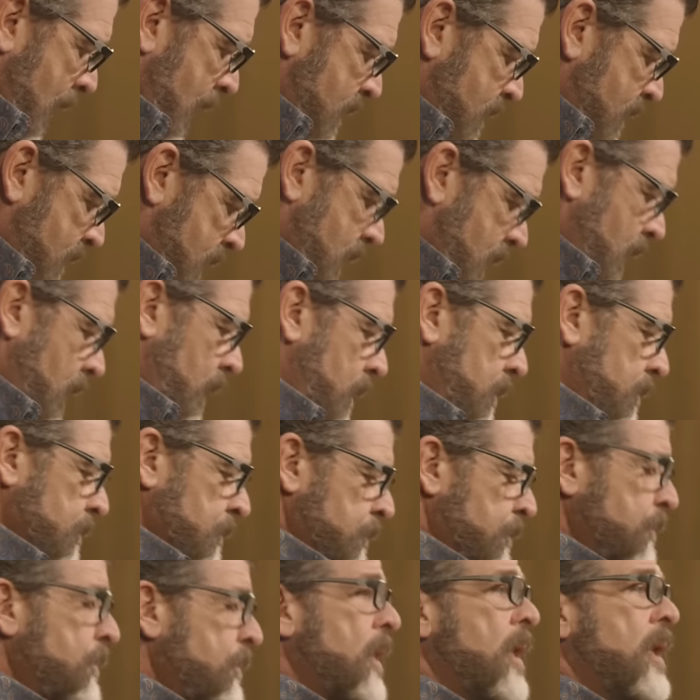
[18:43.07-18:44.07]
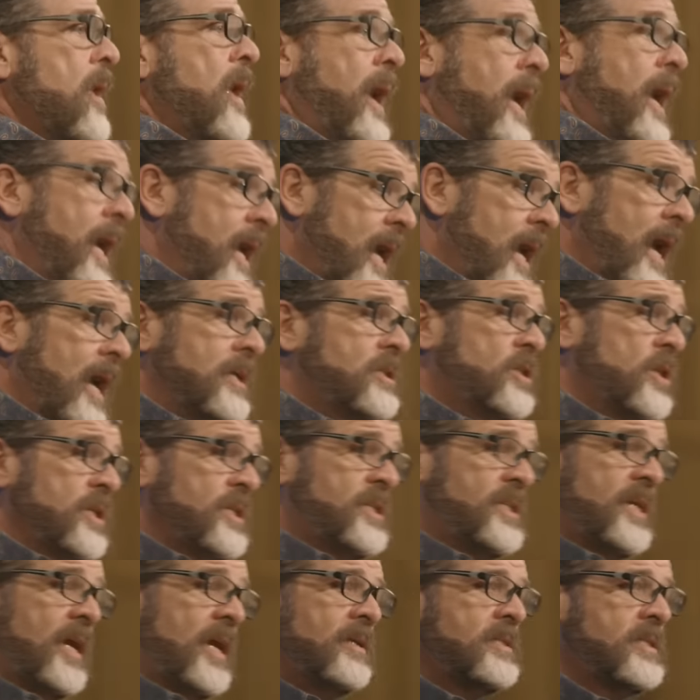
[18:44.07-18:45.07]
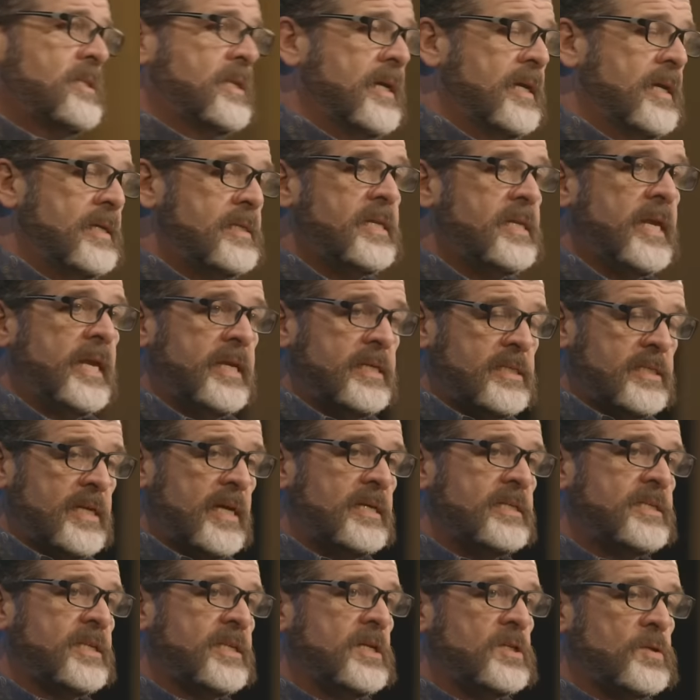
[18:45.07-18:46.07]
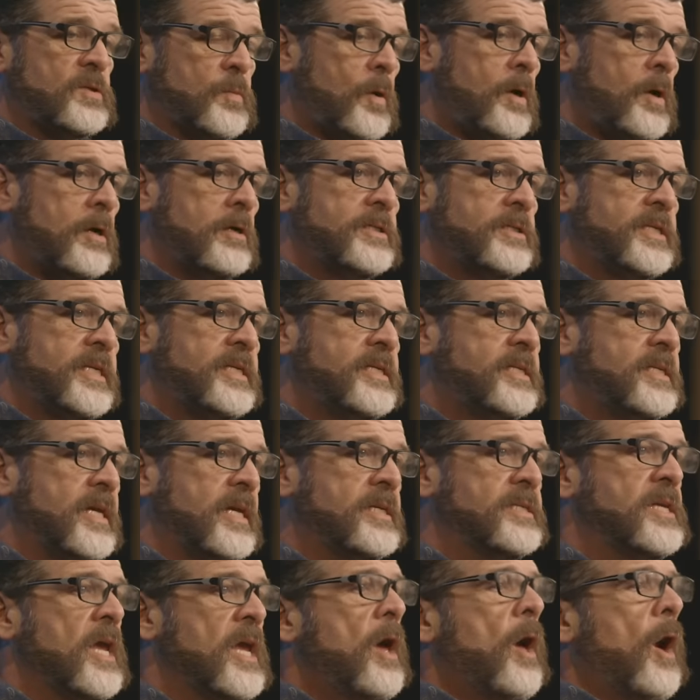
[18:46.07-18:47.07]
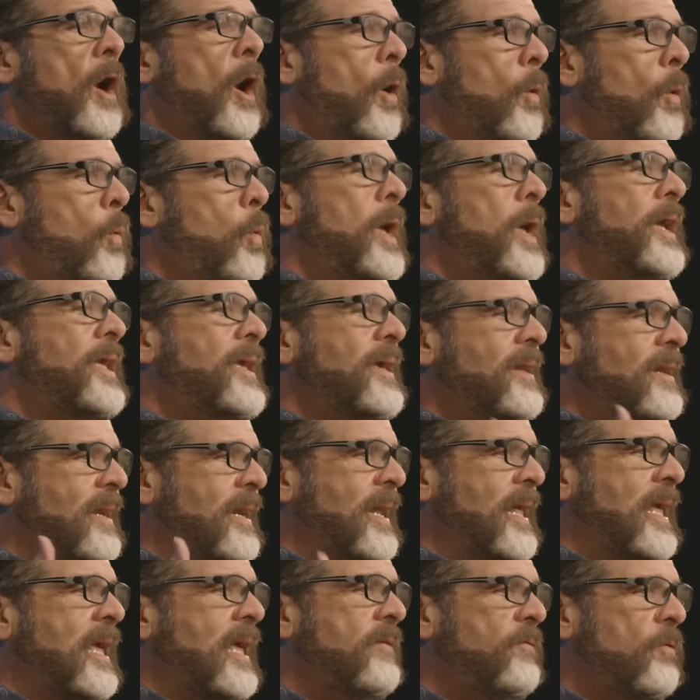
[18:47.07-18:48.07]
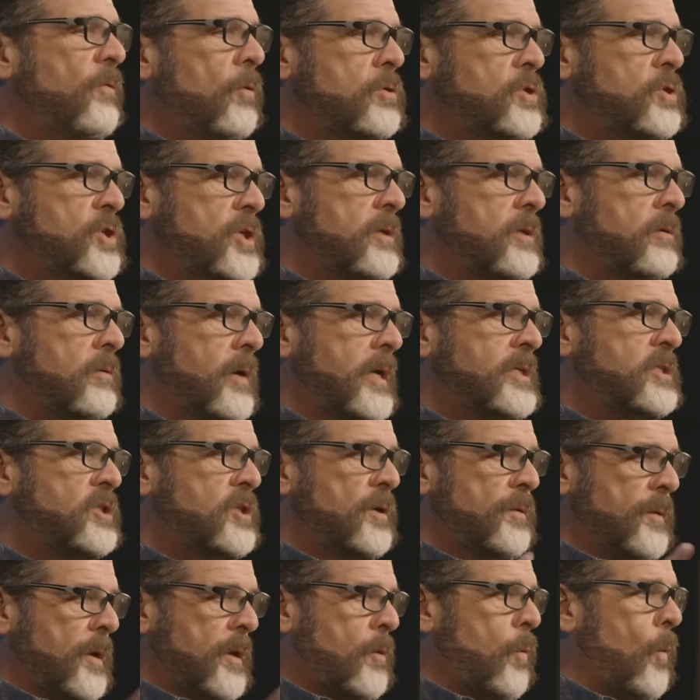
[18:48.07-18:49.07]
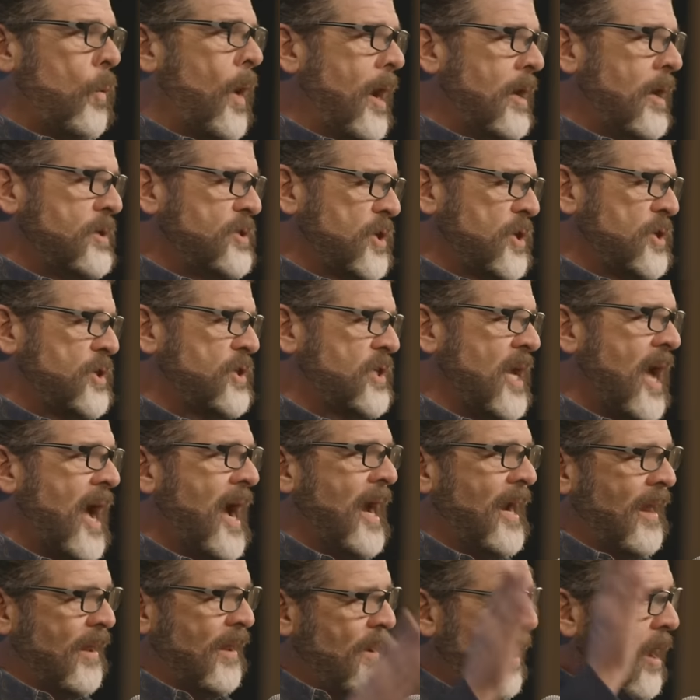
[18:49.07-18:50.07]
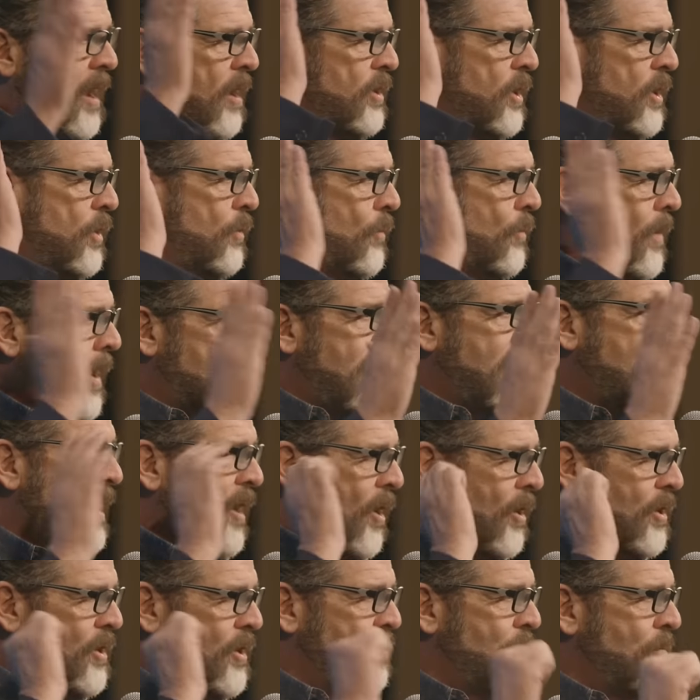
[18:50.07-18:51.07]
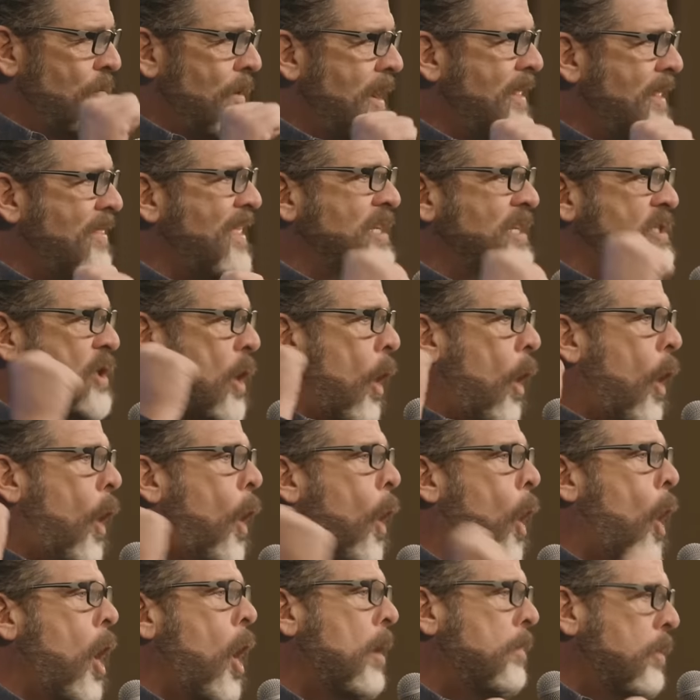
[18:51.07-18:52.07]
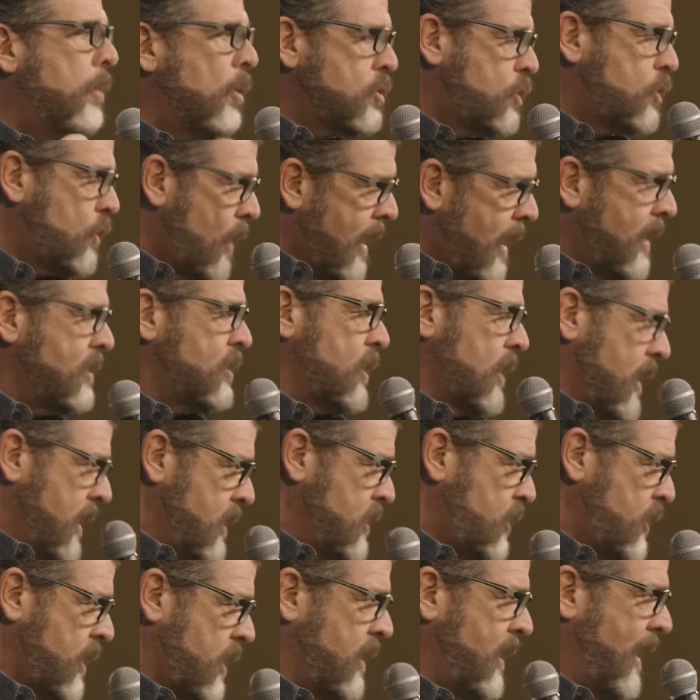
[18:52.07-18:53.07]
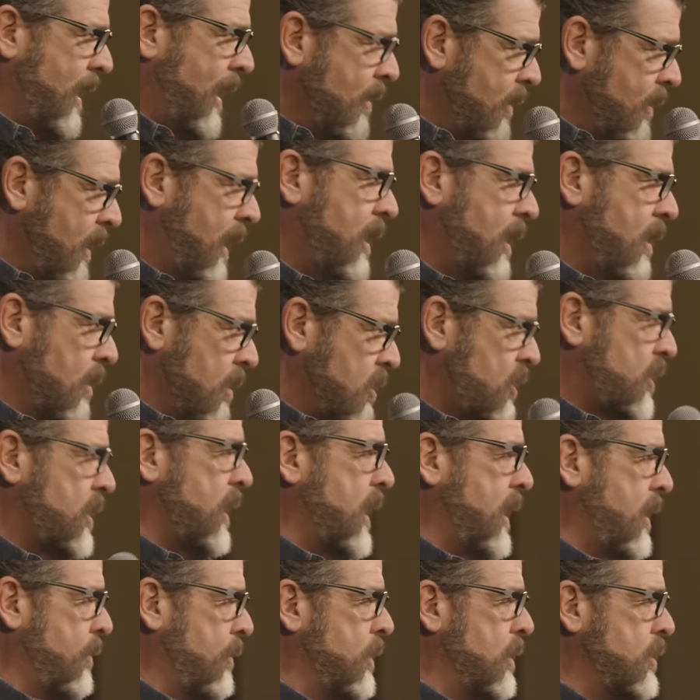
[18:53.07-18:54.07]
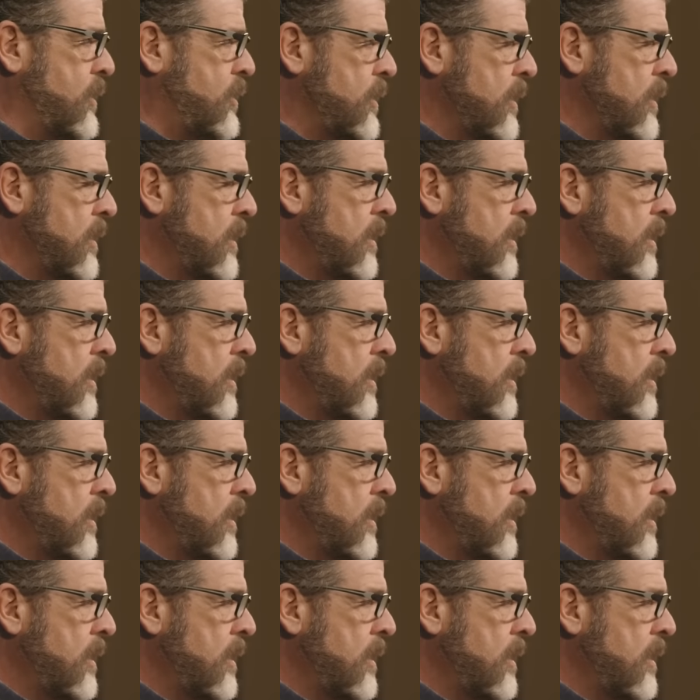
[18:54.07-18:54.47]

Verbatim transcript: And then he actually says this. He says these words. He says, A wicked and evil generation requires a sign. And now, are you ready? Are you ready? That's a horrible translation in the English language.